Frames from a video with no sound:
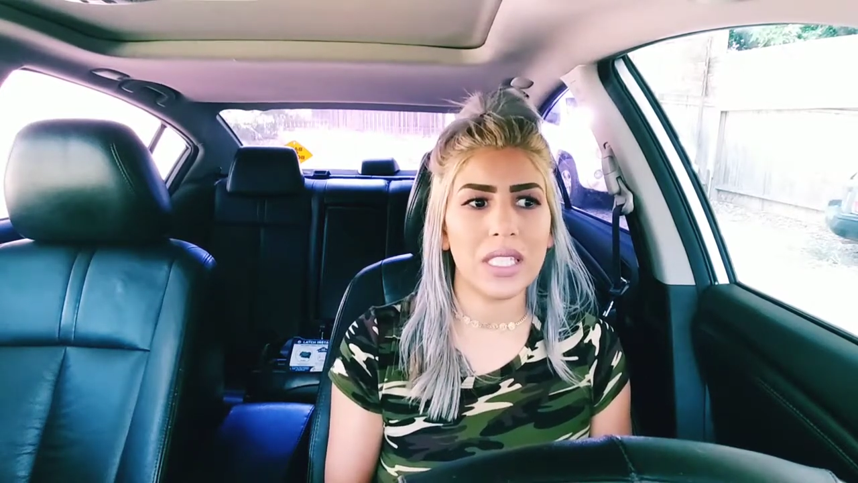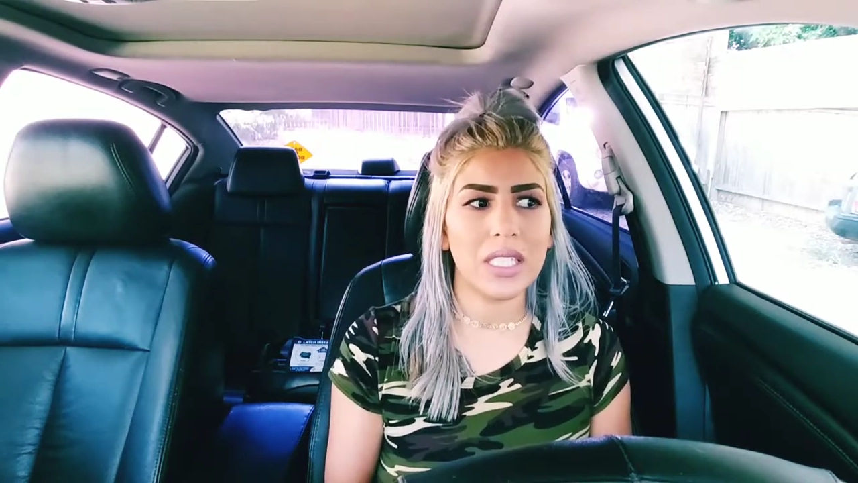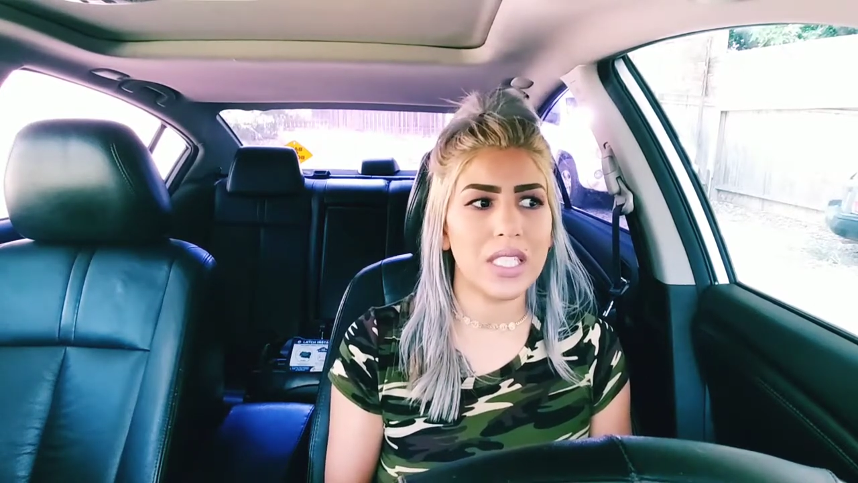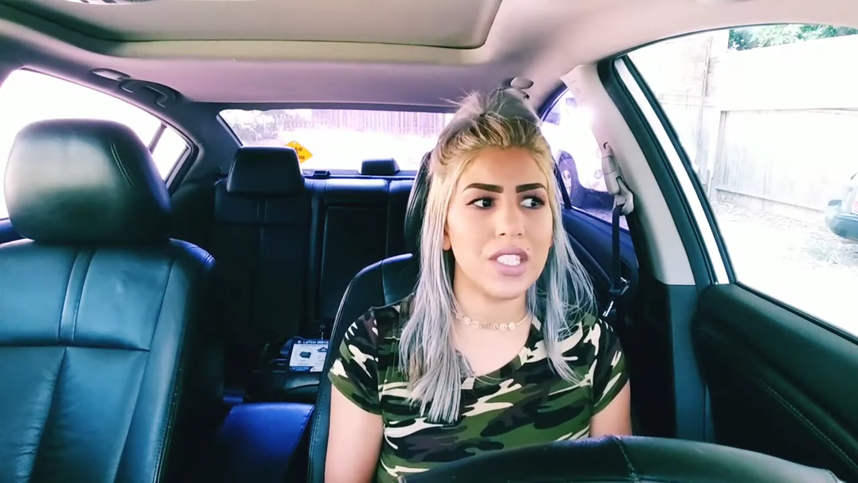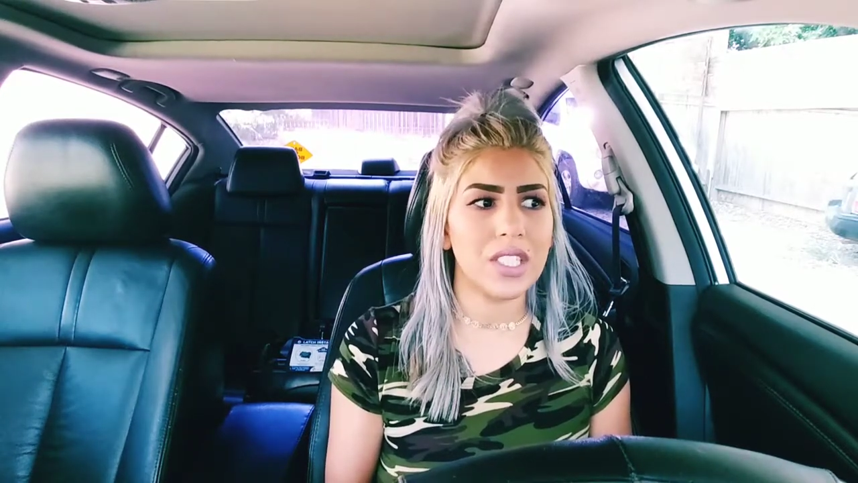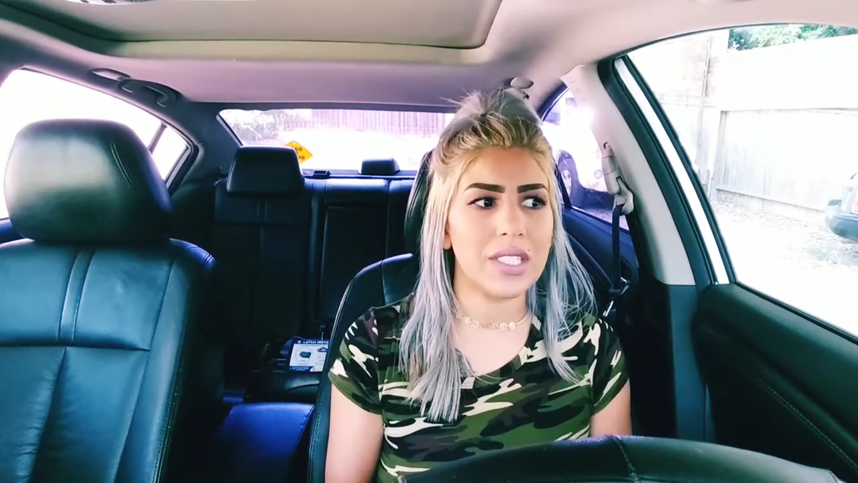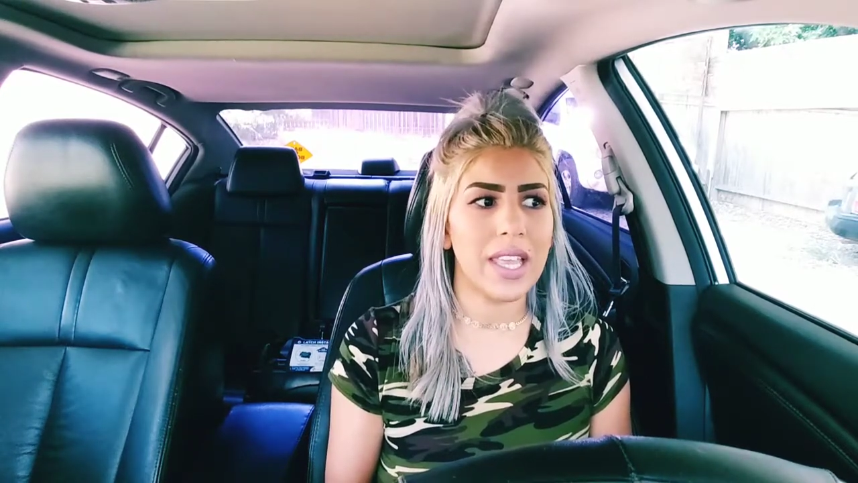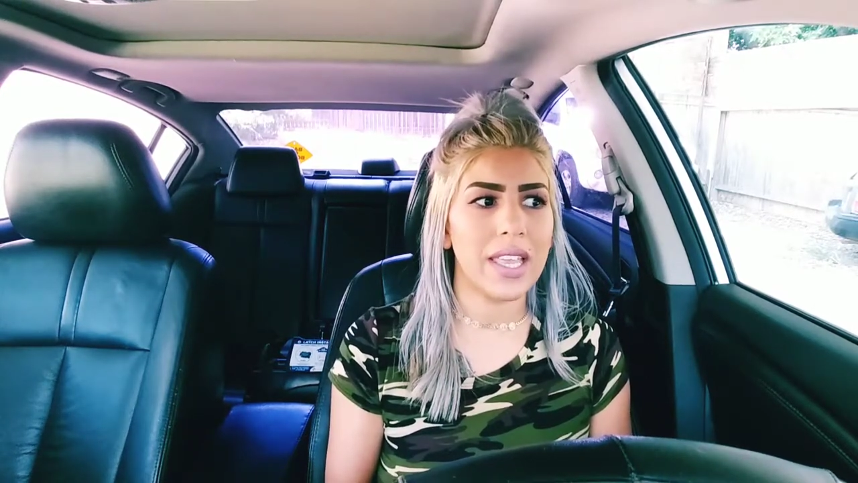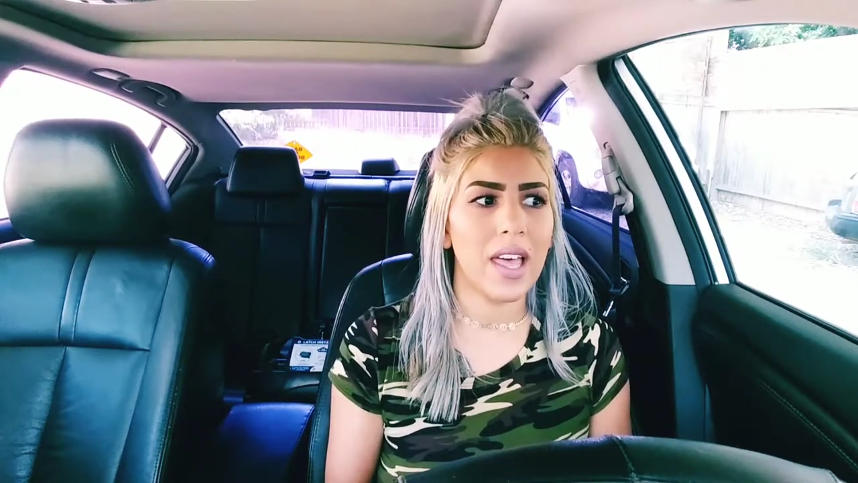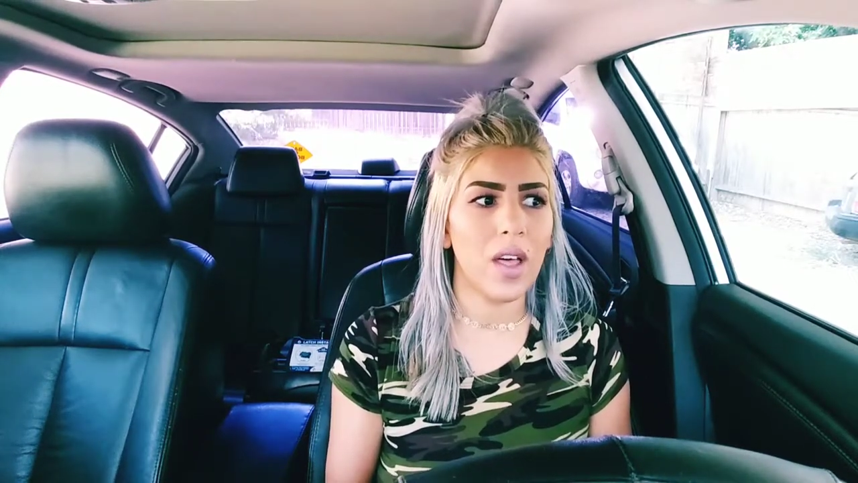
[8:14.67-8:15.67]
did just
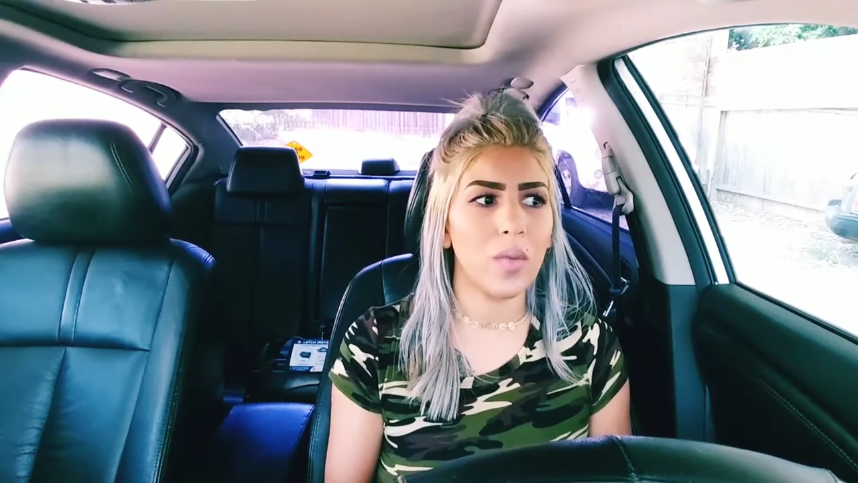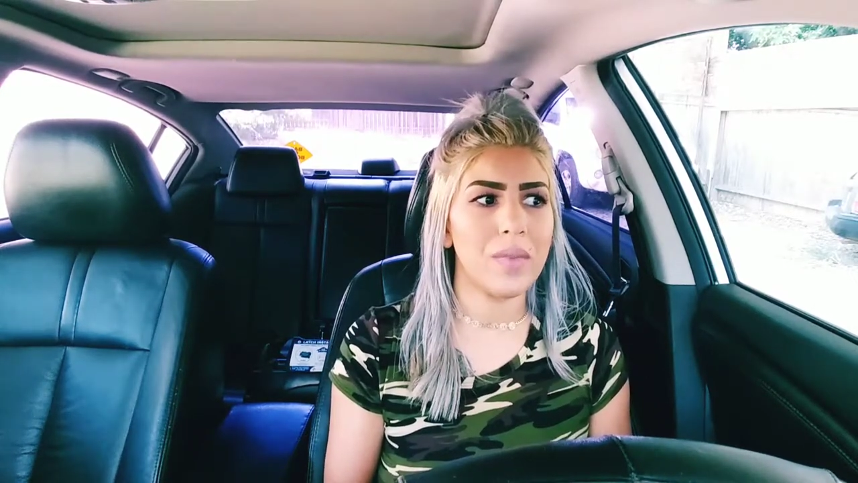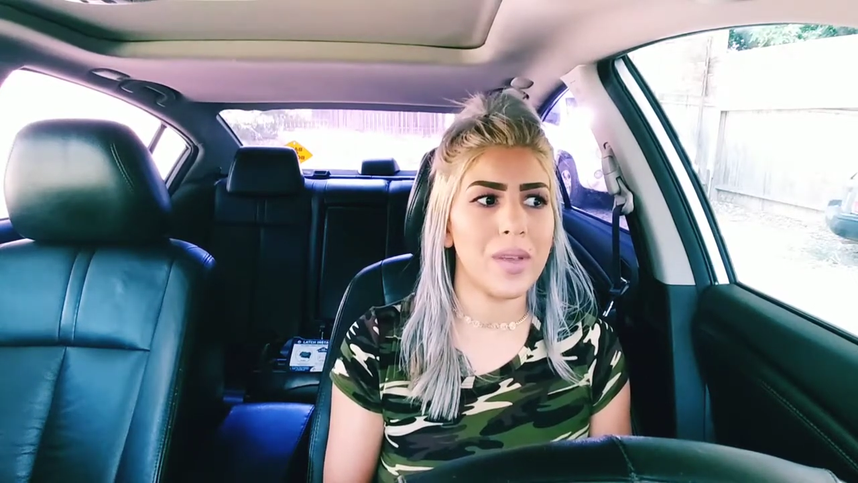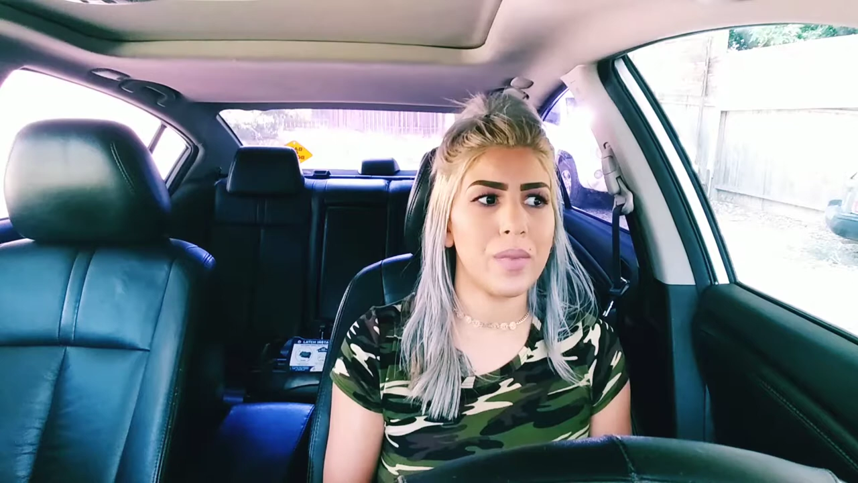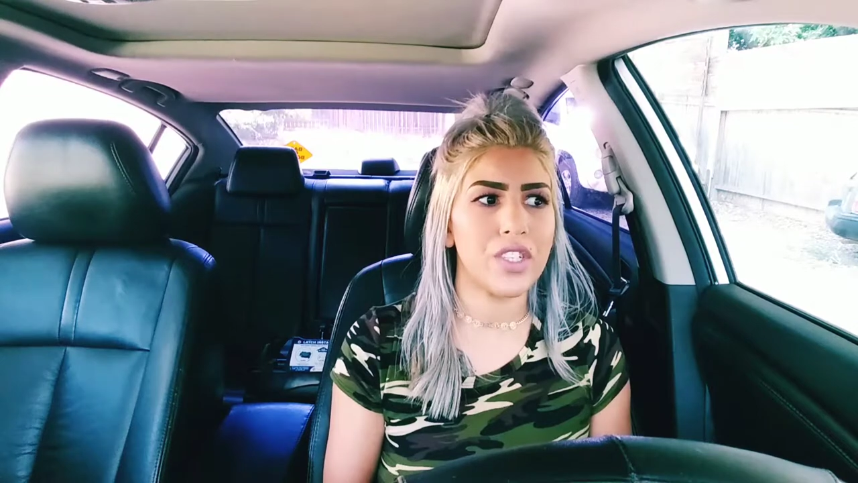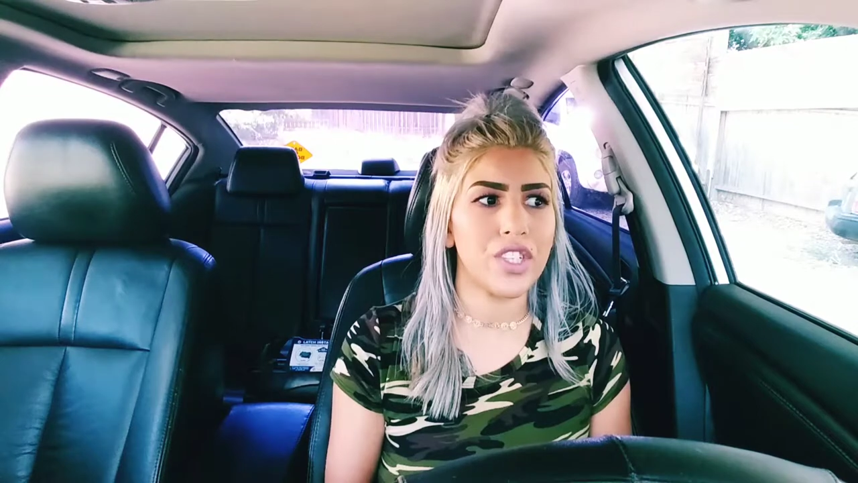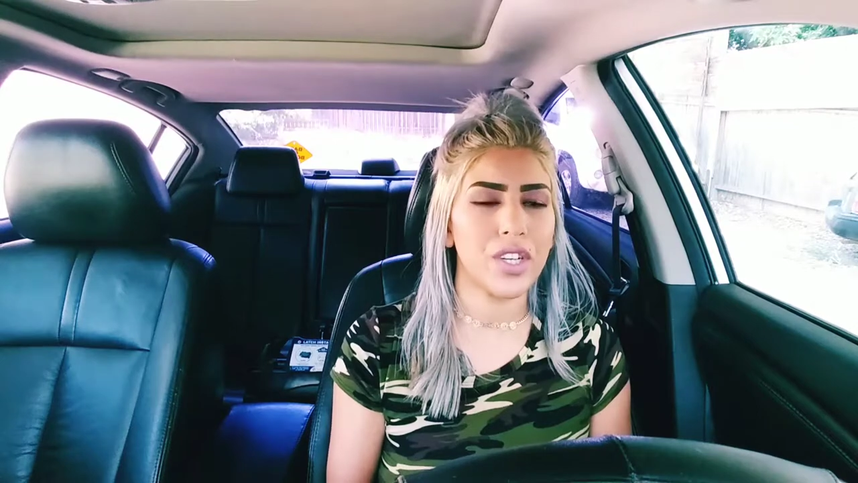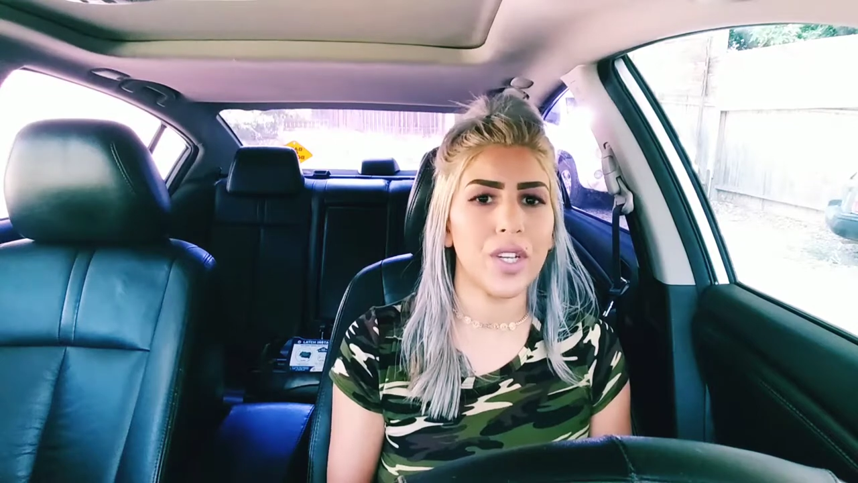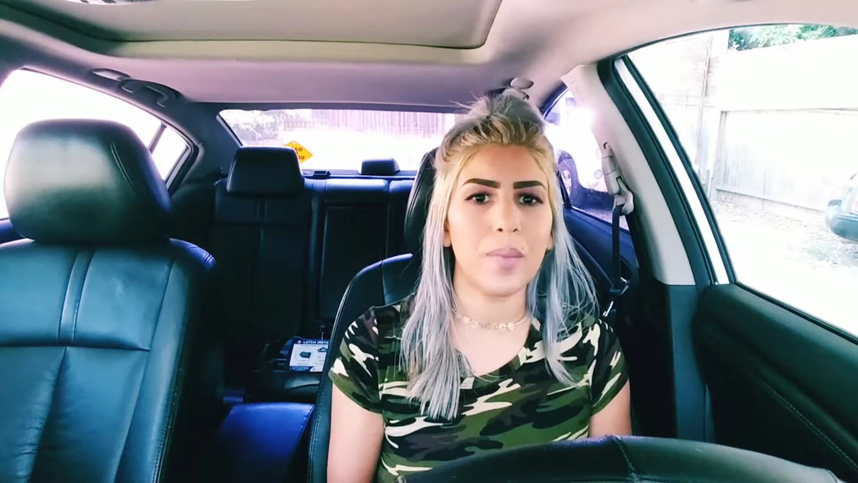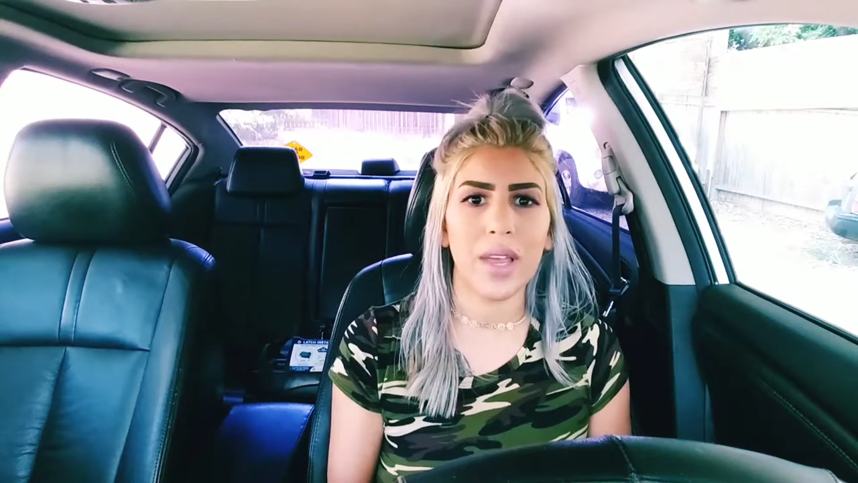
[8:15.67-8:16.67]
like help me
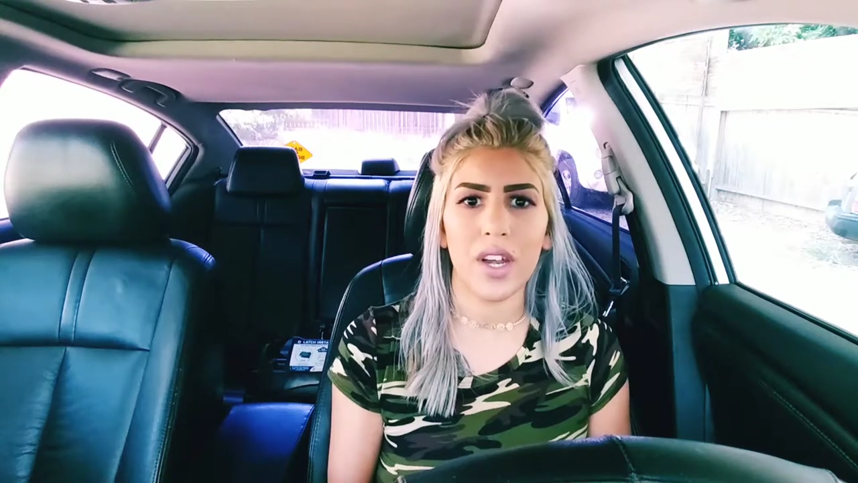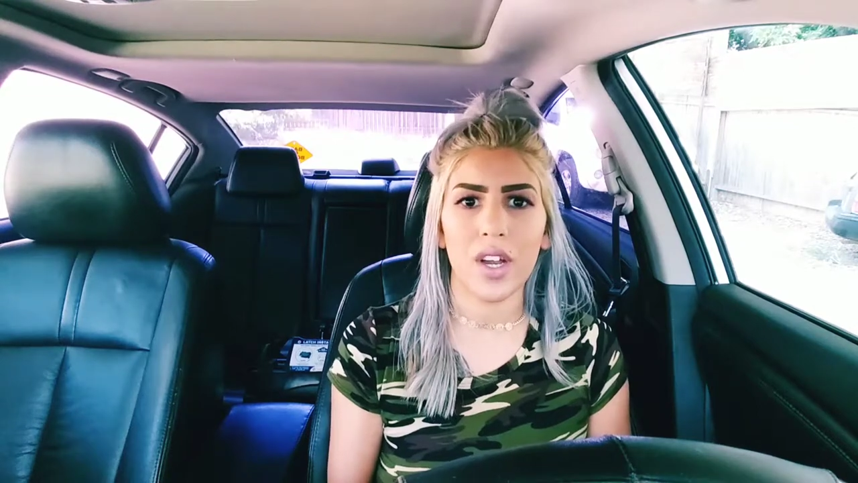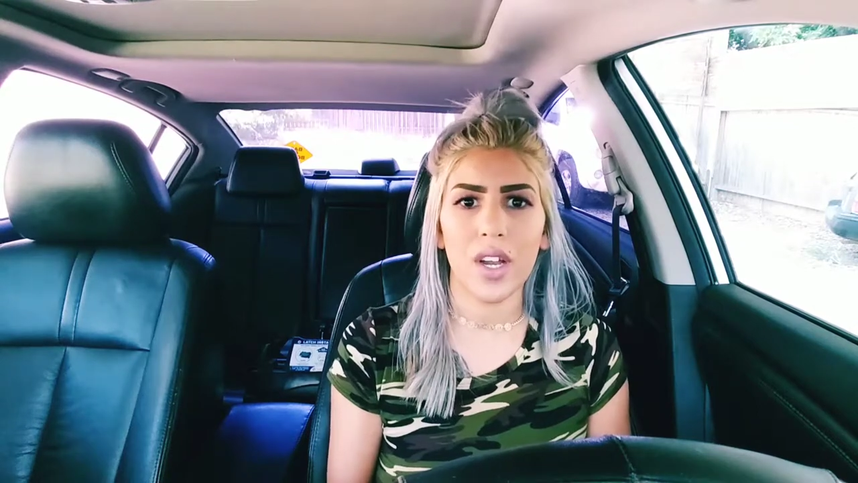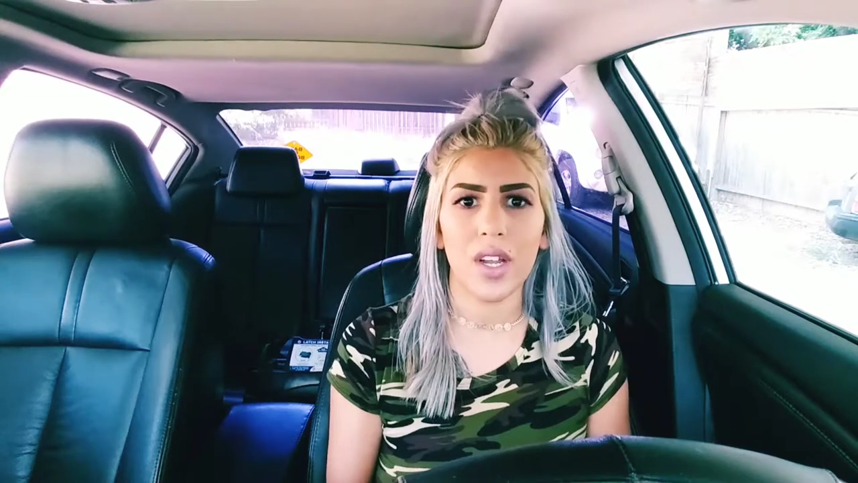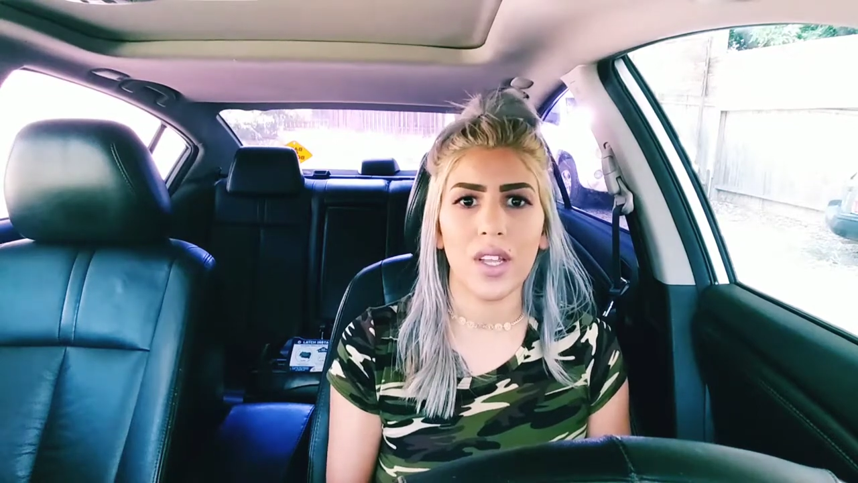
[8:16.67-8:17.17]
mature better.